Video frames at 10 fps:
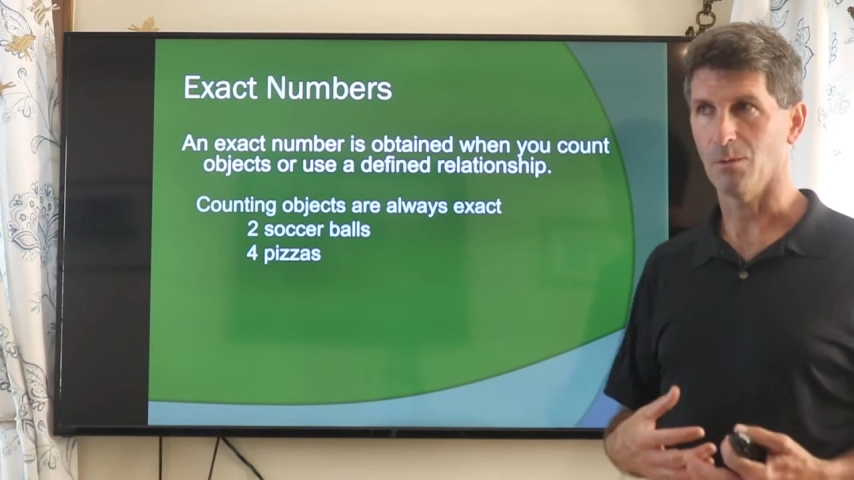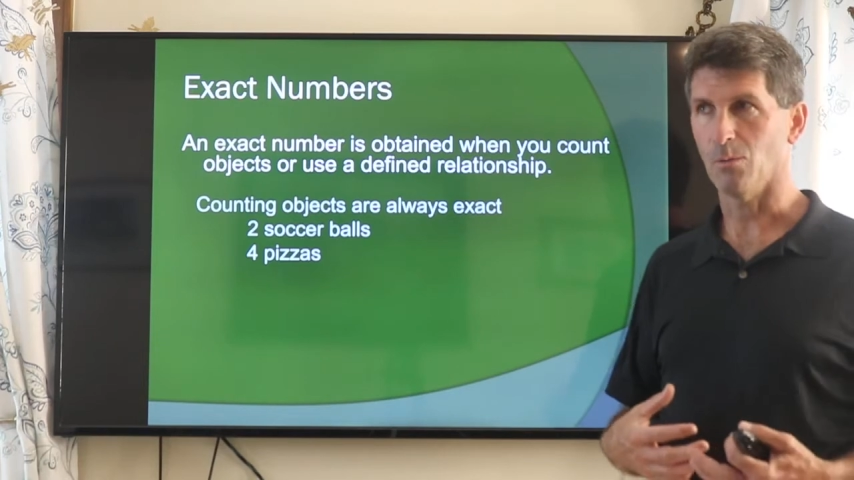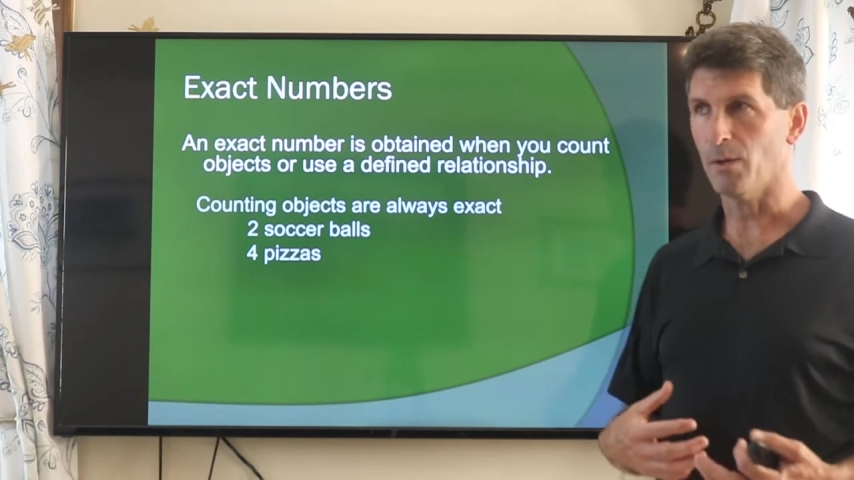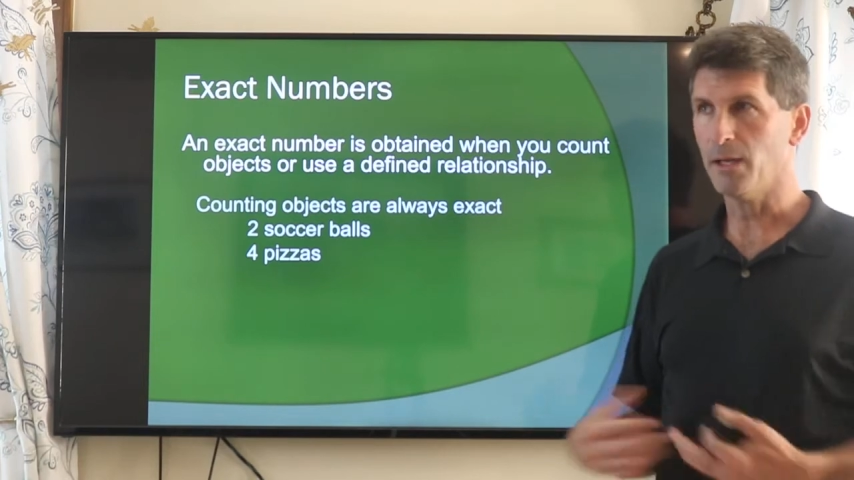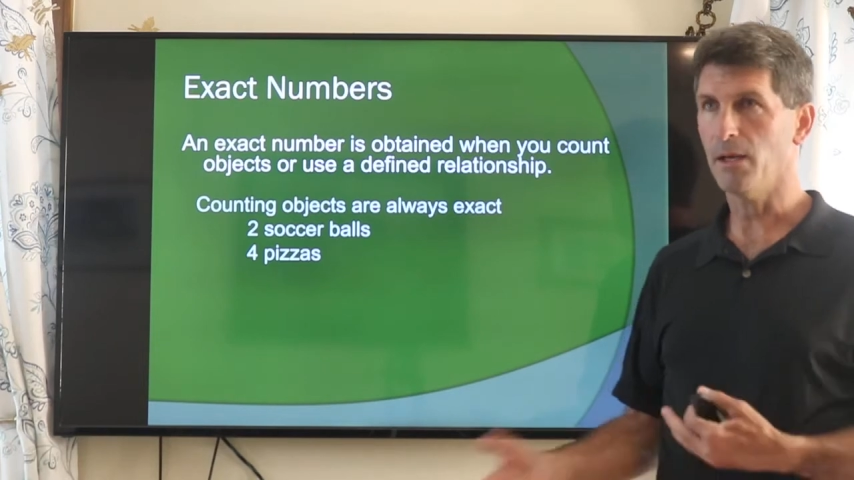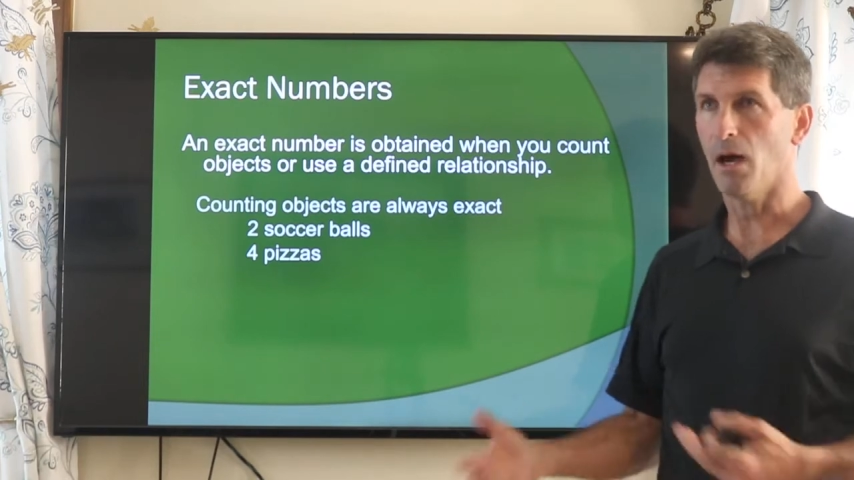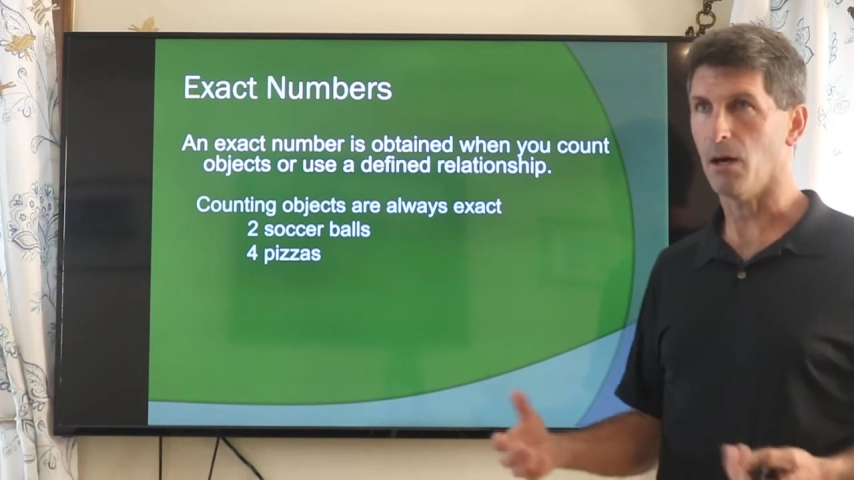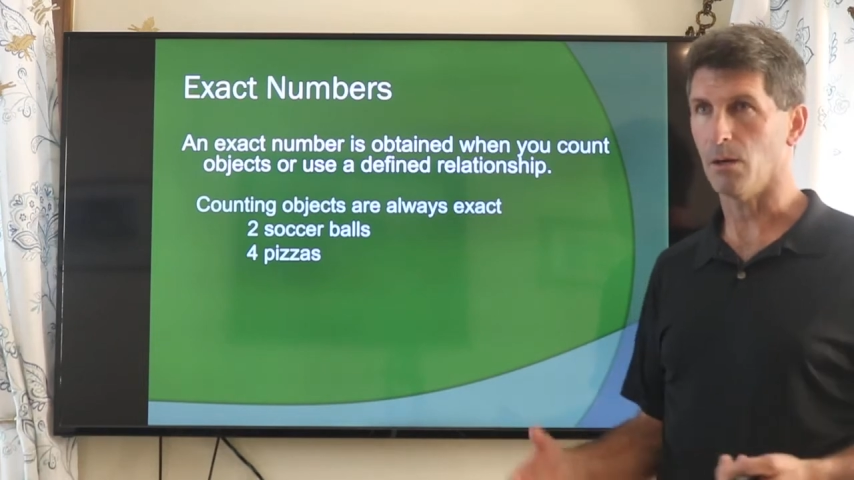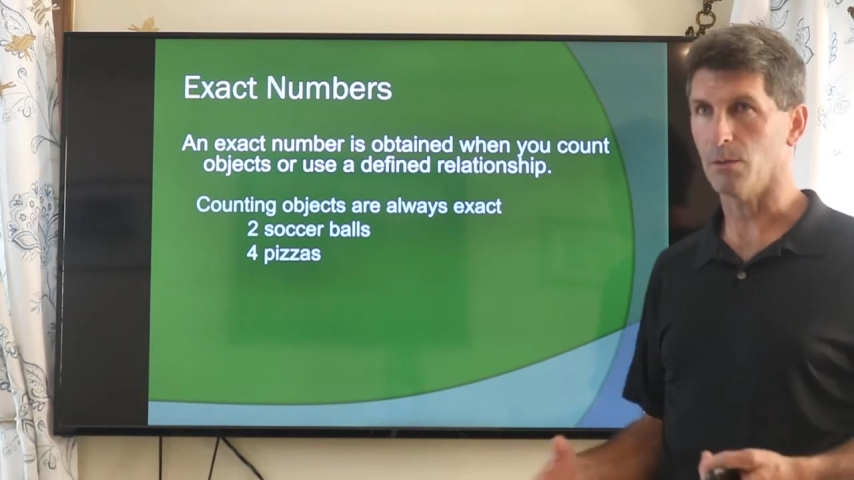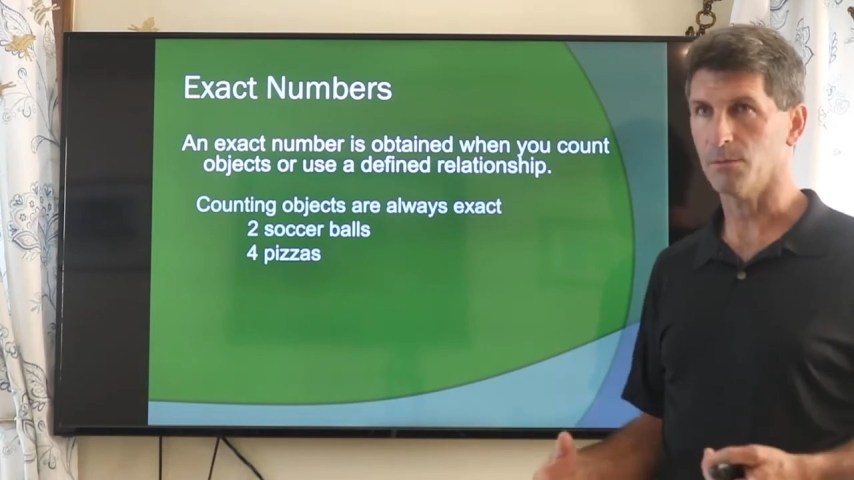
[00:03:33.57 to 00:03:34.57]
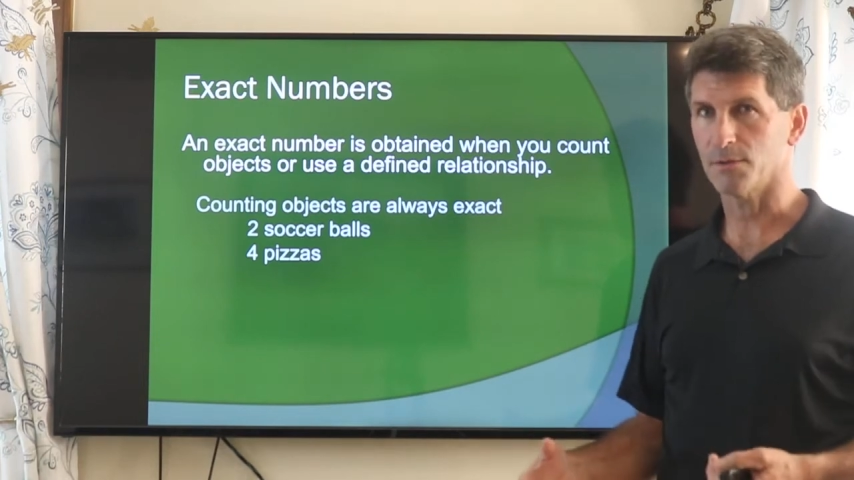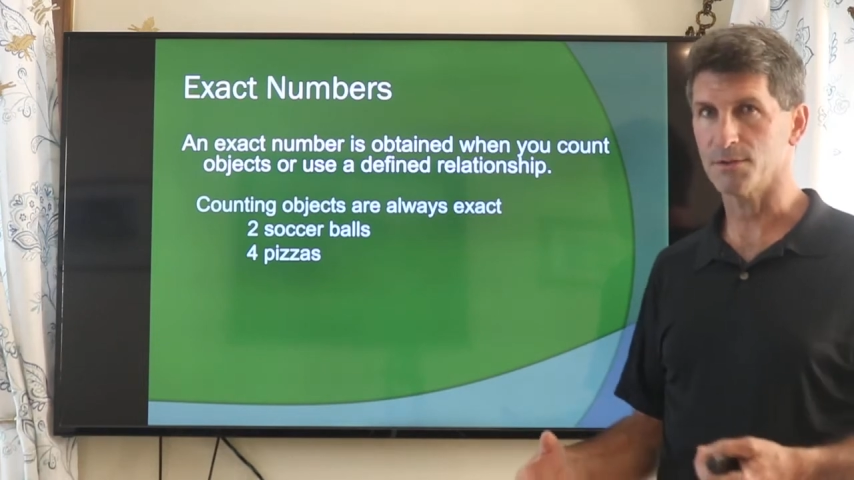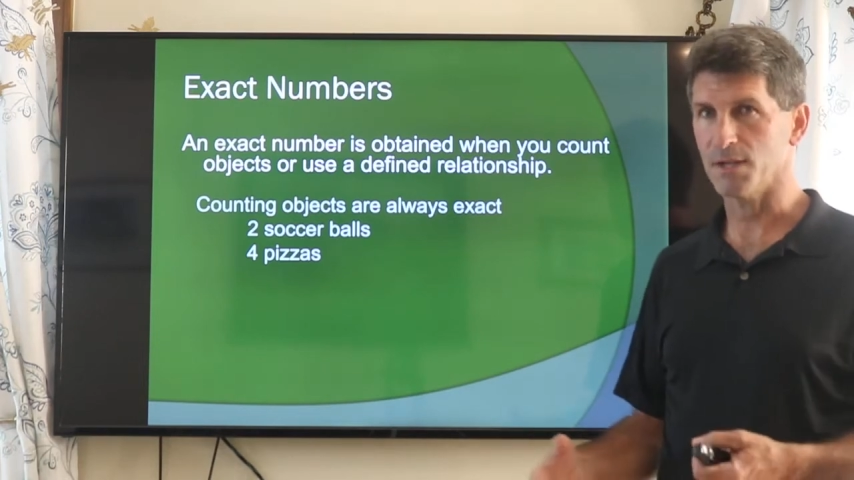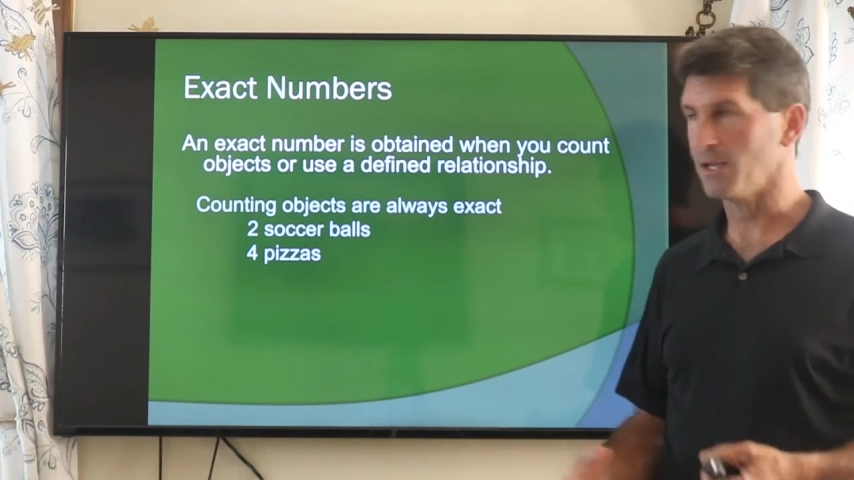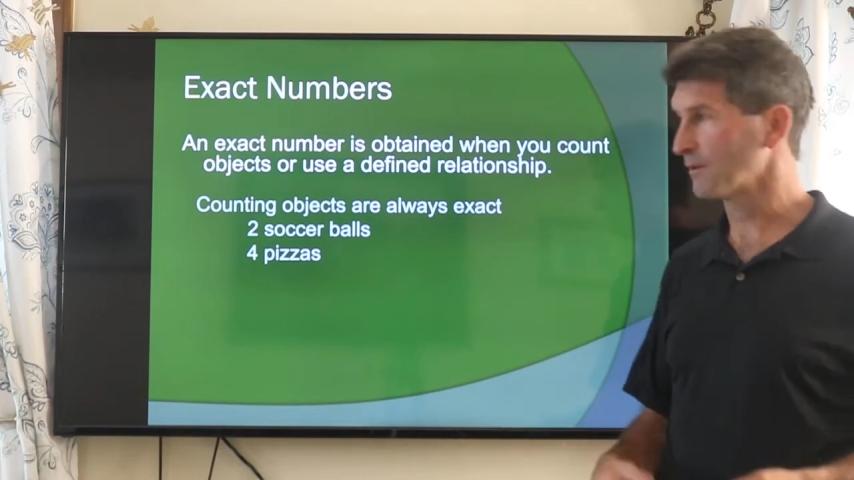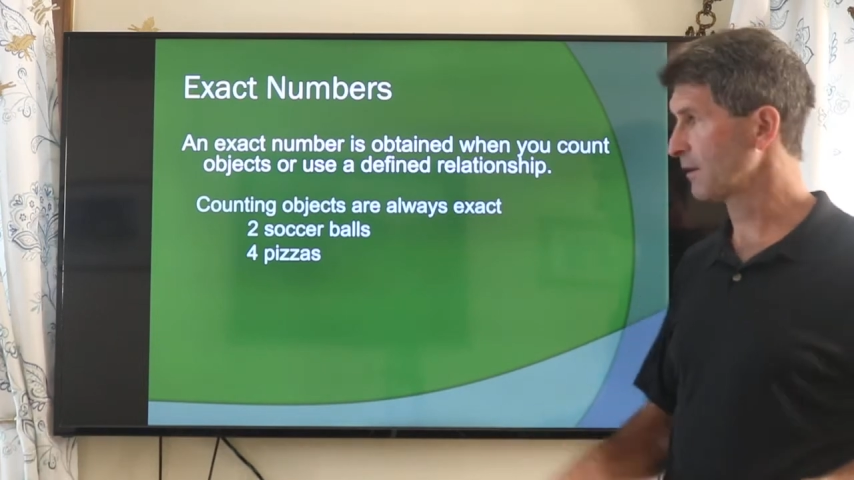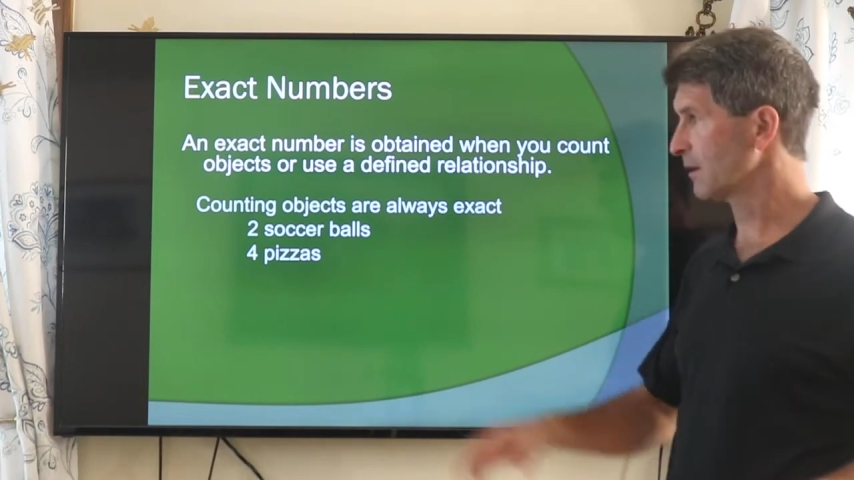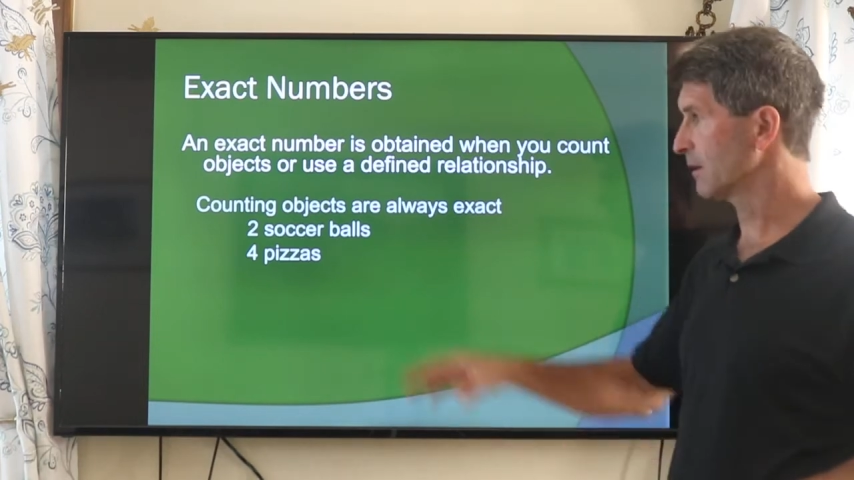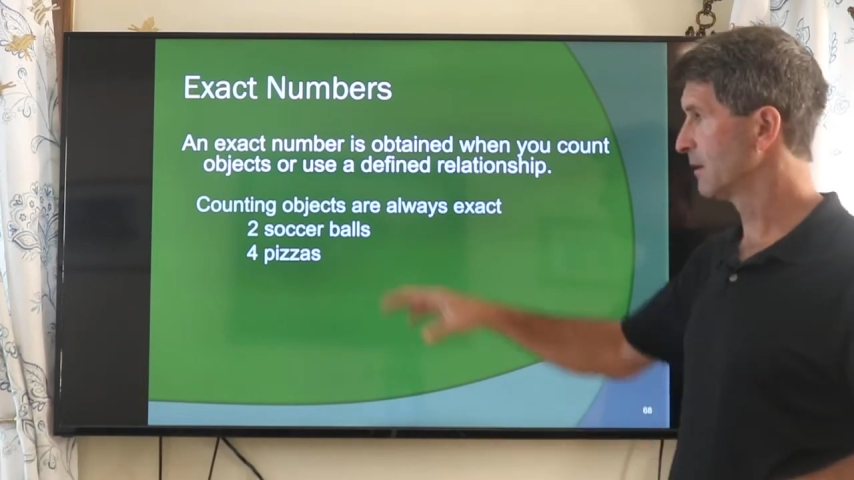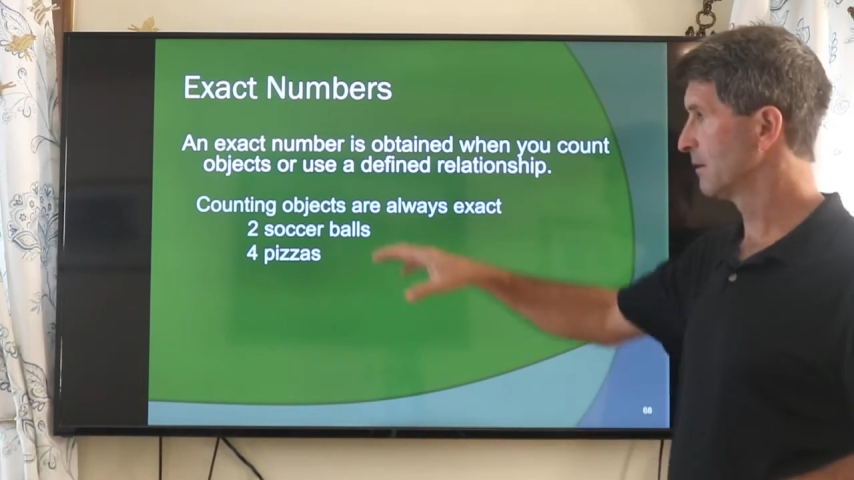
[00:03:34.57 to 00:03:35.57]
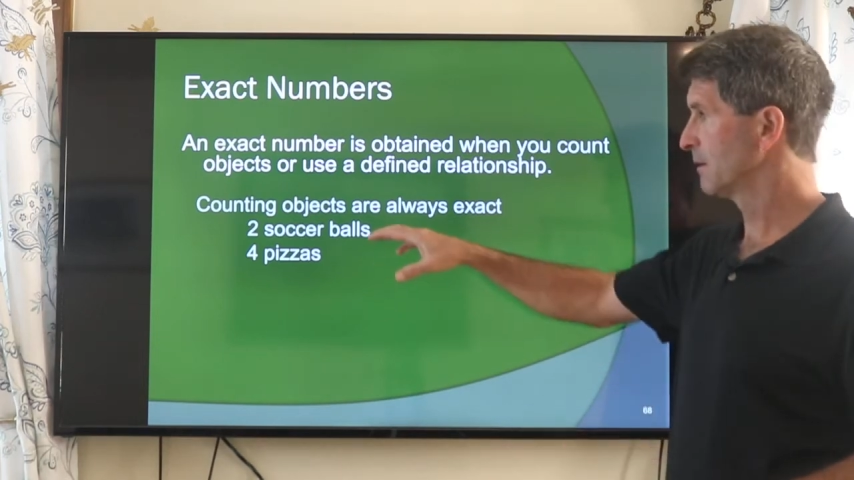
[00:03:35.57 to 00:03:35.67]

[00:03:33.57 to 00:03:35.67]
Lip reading: We know there's either